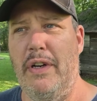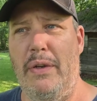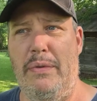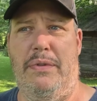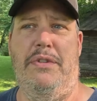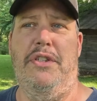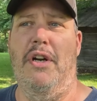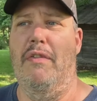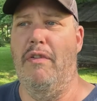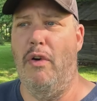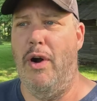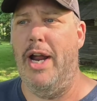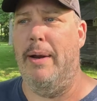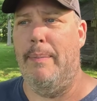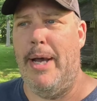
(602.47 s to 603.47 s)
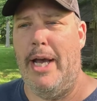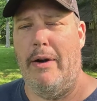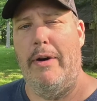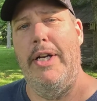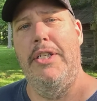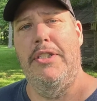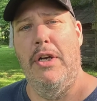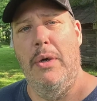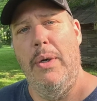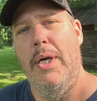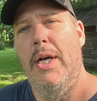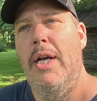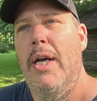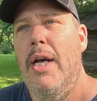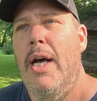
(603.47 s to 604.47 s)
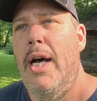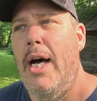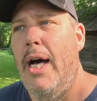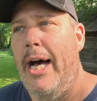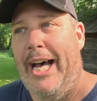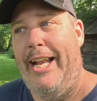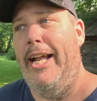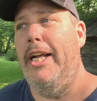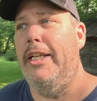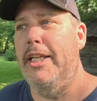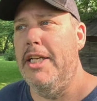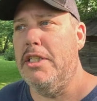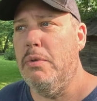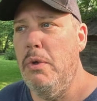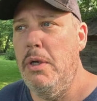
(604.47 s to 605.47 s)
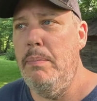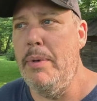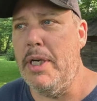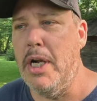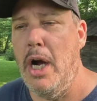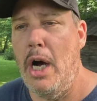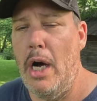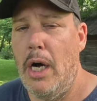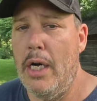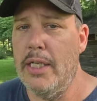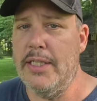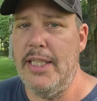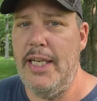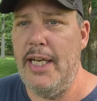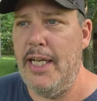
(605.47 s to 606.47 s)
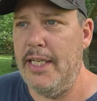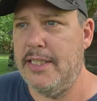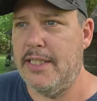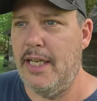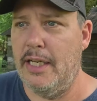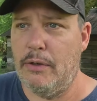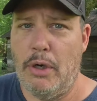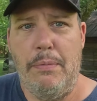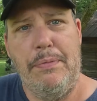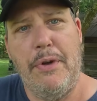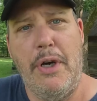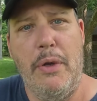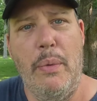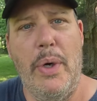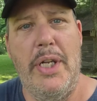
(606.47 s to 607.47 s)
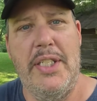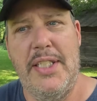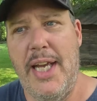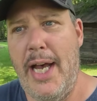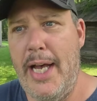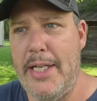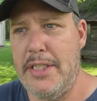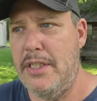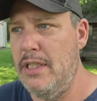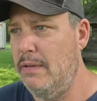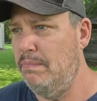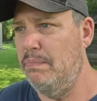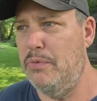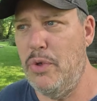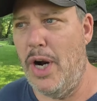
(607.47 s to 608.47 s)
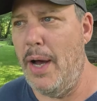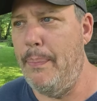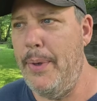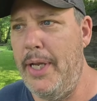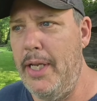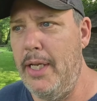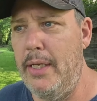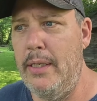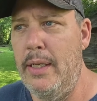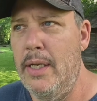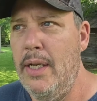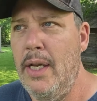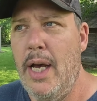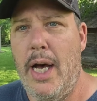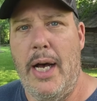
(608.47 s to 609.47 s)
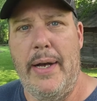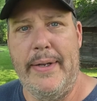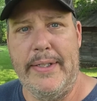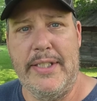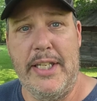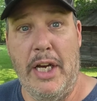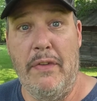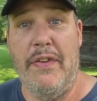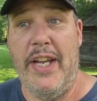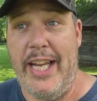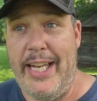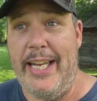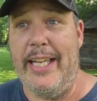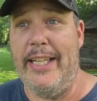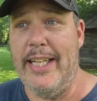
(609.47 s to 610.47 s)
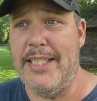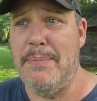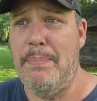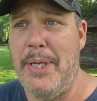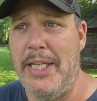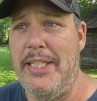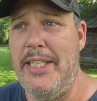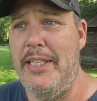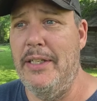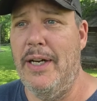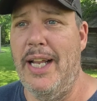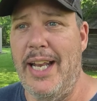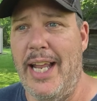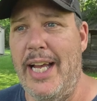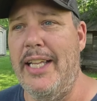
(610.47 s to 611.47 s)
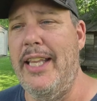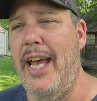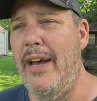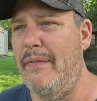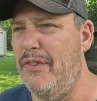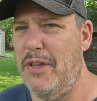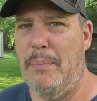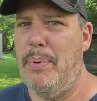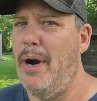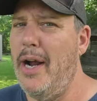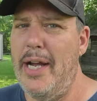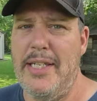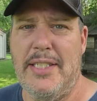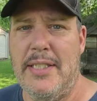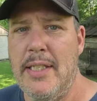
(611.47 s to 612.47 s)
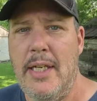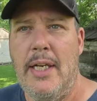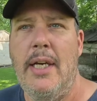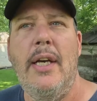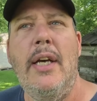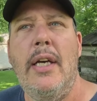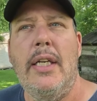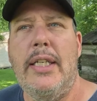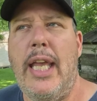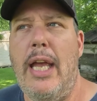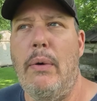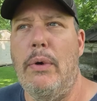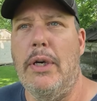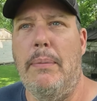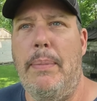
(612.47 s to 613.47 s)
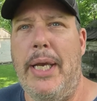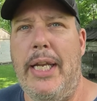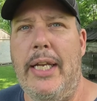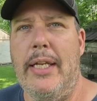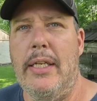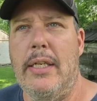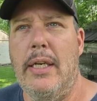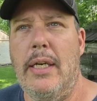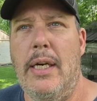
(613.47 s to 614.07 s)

volt server rack battery. So I like this one because it's a Group 31 size drop-in, self-heating. That's a big deal. I like that. For the price, can't really beat it.